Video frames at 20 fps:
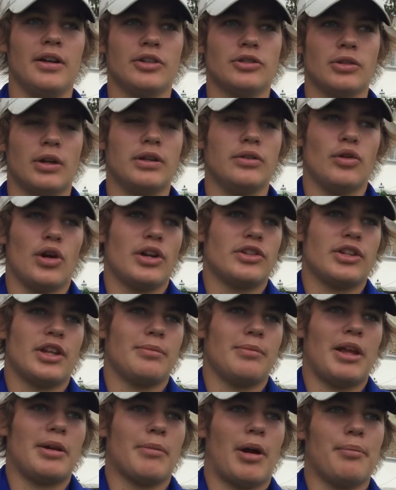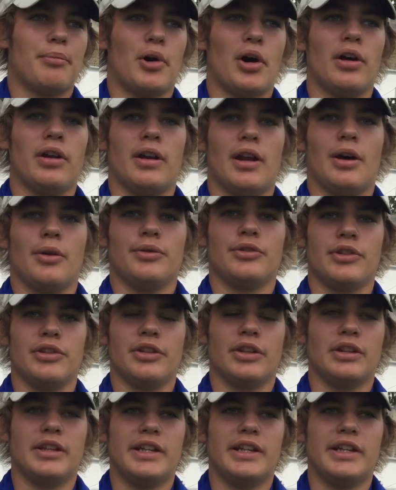So I knew I just had to make my putt and I was in the